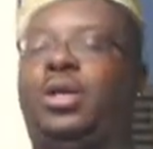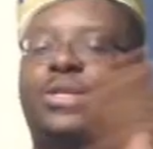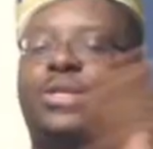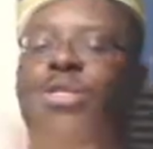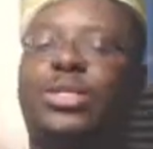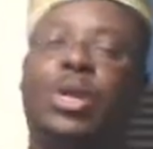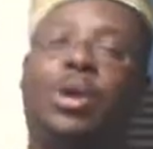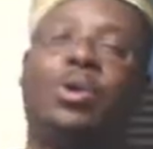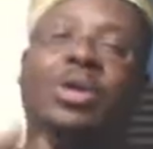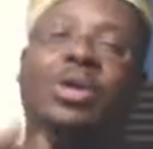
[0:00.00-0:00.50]

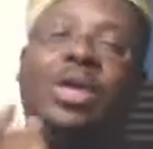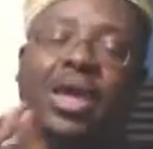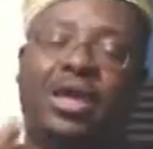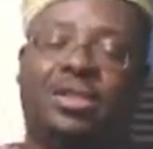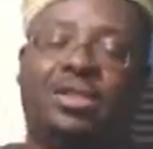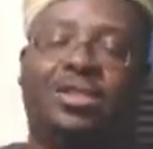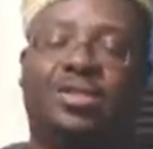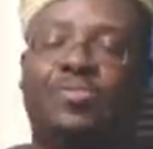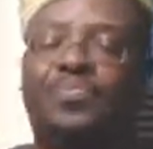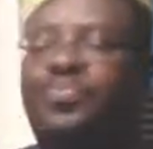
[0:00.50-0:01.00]
So,
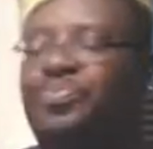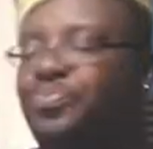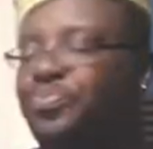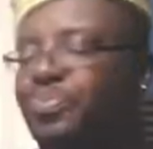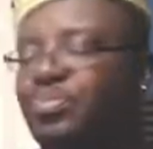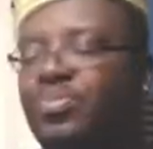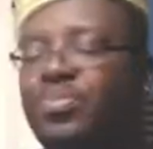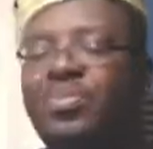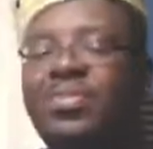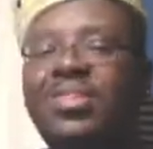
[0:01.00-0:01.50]
yes,
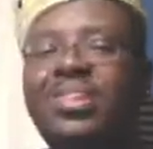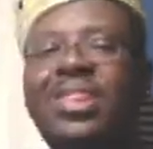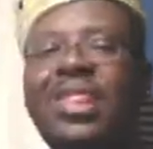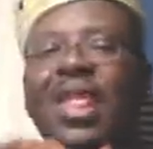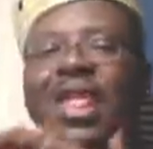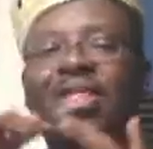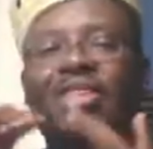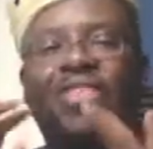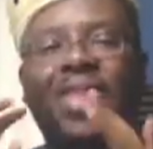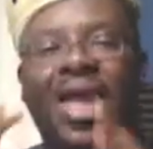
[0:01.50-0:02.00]

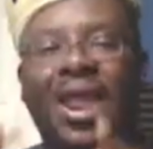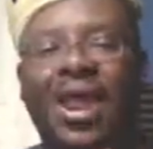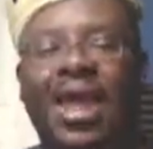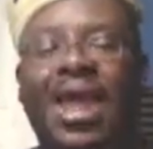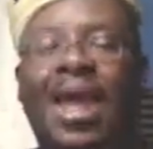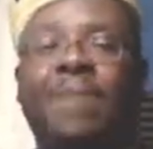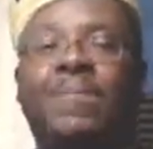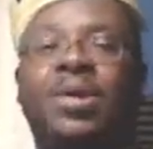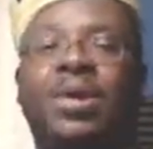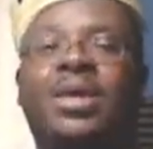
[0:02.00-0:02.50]
that
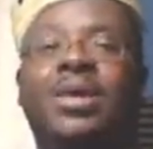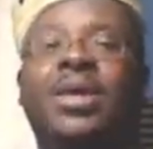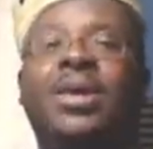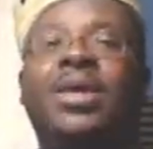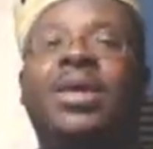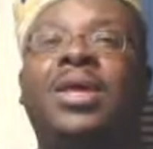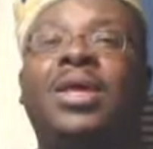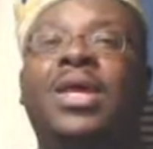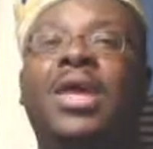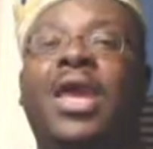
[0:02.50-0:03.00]
happened.
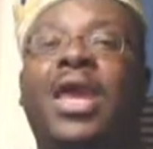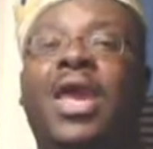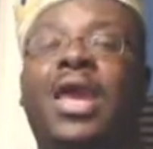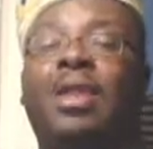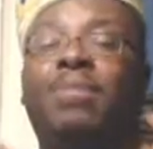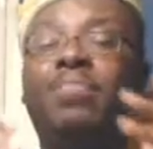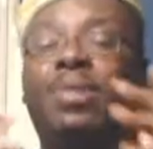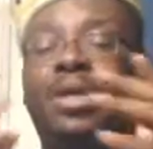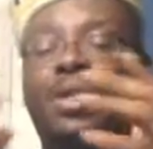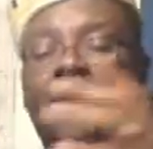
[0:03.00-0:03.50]

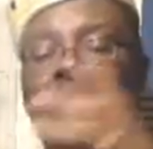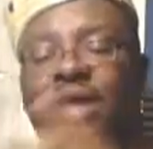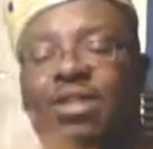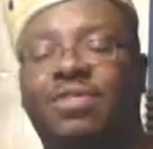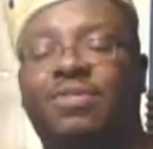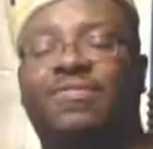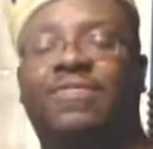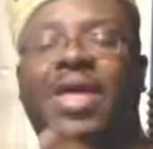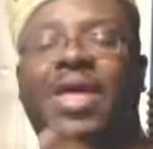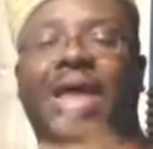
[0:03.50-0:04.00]
And
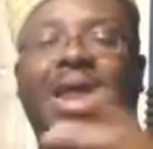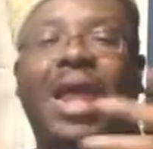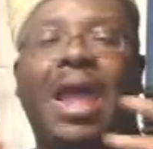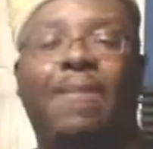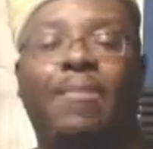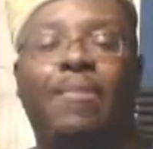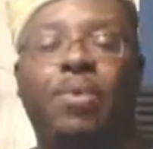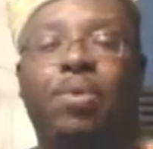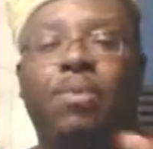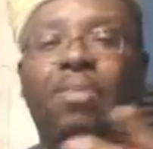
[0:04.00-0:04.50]
because of that
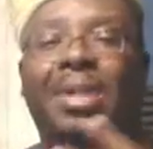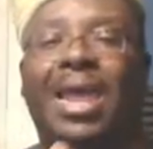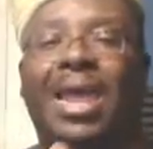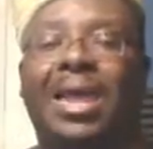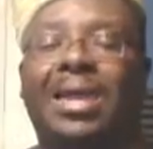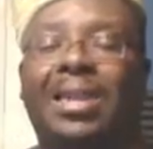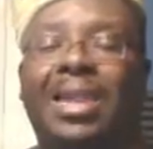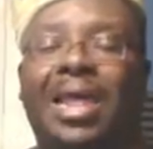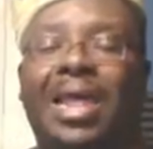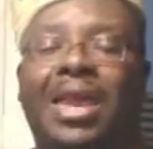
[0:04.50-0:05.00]
happened with
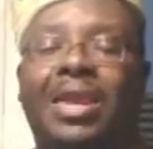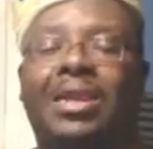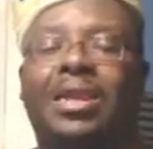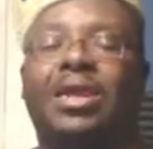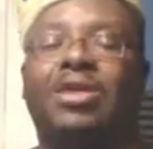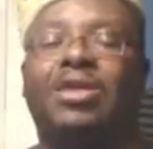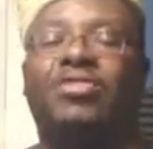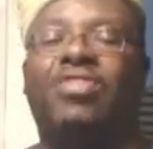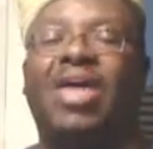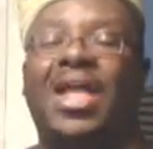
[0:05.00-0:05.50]
Black
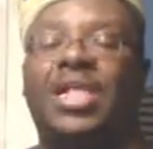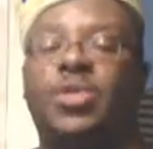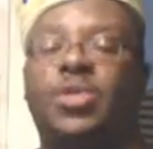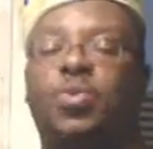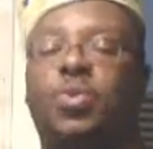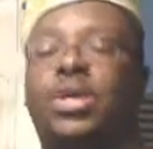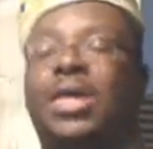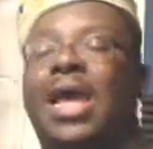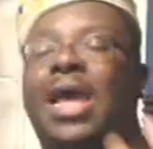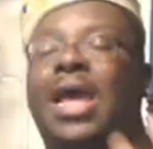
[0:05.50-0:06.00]
Lightning, that's
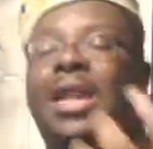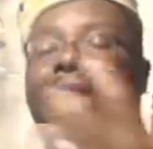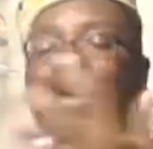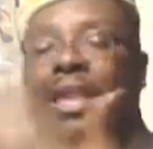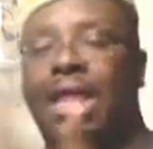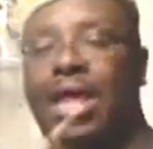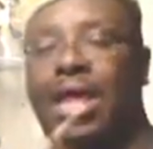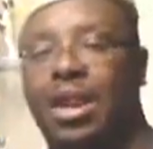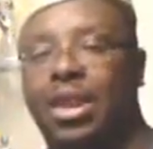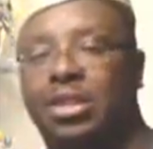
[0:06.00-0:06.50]
what kind of
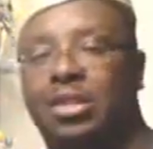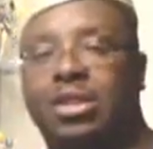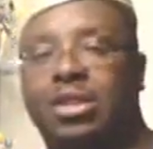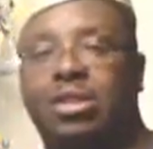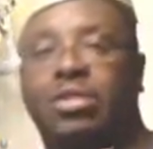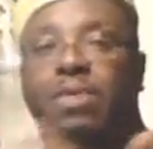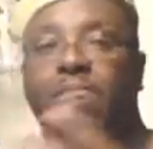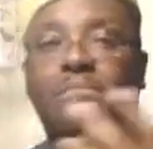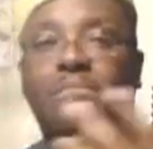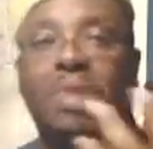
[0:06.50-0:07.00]
led us to
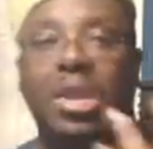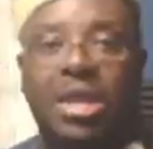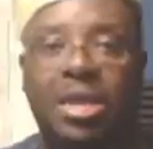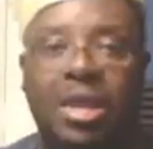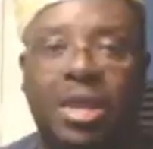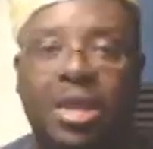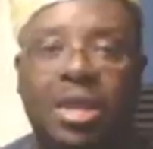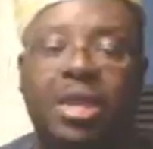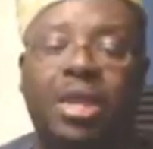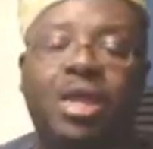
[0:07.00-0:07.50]
the
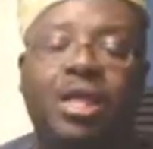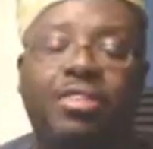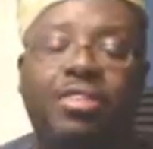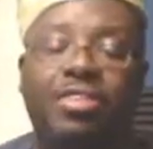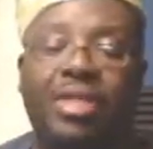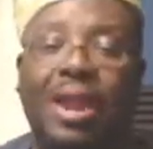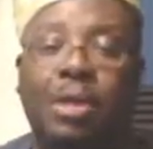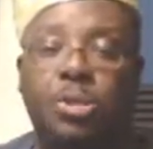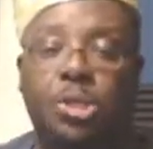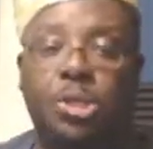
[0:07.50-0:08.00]
meeting
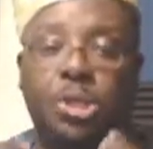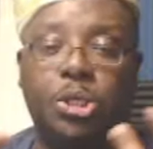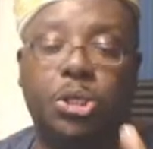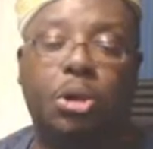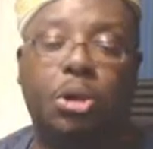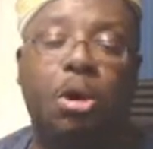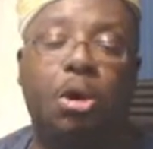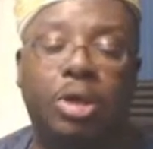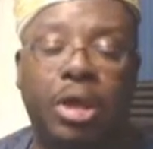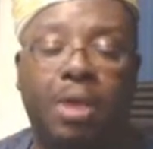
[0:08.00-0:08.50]
that I was just
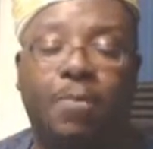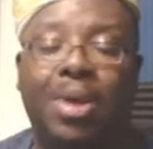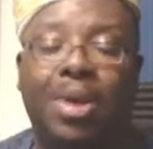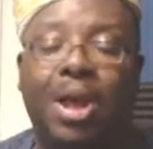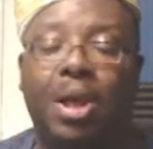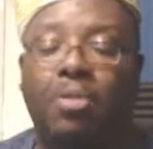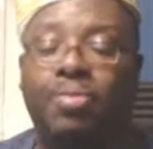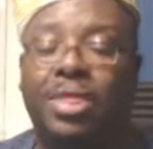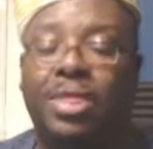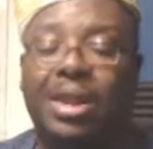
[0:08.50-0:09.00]
talking
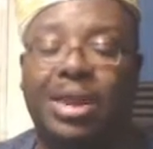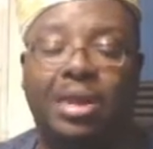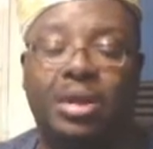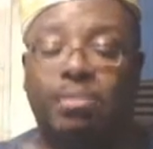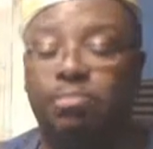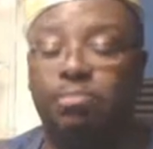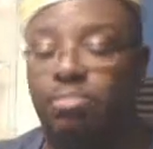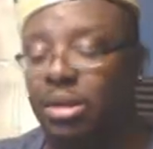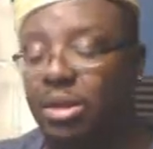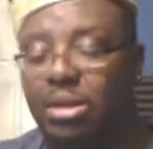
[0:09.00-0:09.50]
about that I
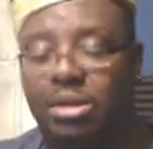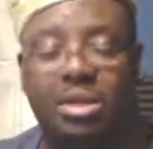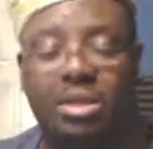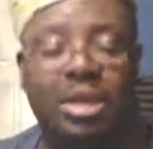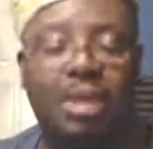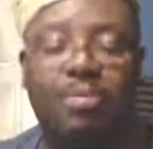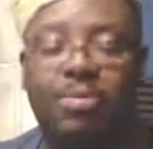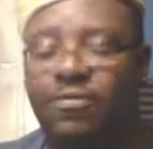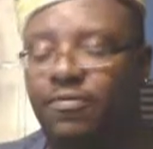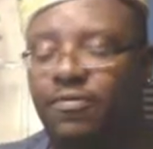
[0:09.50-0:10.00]
completely
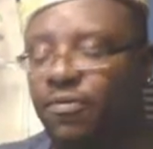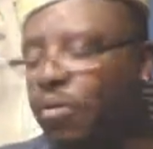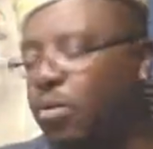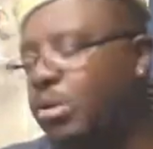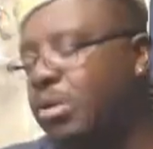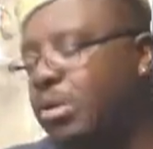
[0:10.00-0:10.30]
skipped before.